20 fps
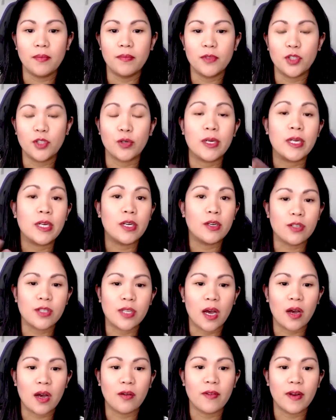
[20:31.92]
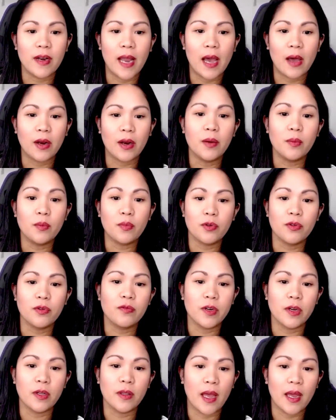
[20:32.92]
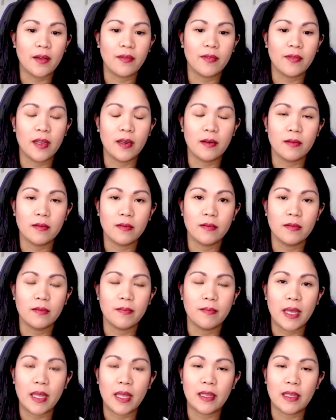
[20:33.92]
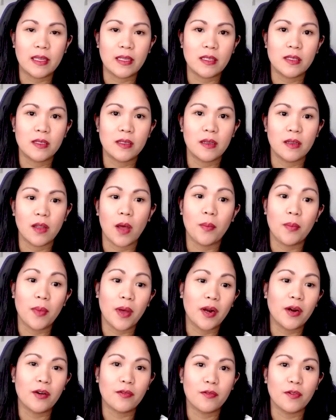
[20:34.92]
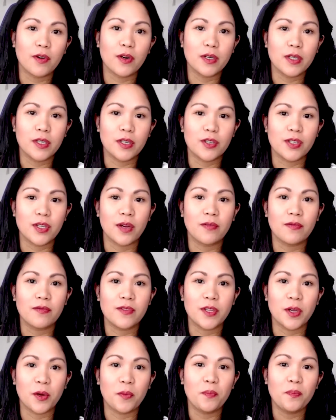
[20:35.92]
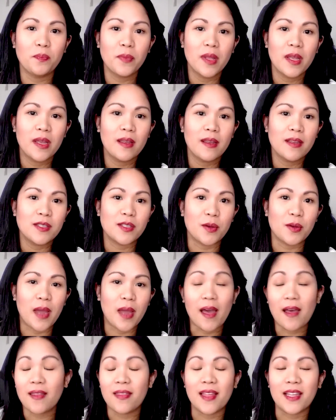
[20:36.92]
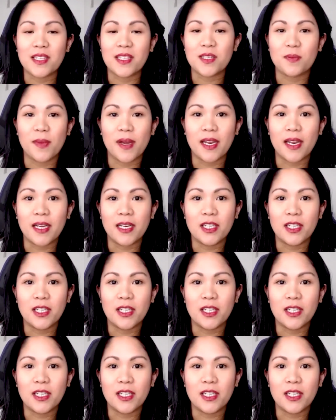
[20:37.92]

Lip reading: treat yourself and how to improve your life and make things a lot better for yourself. So yeah, that's my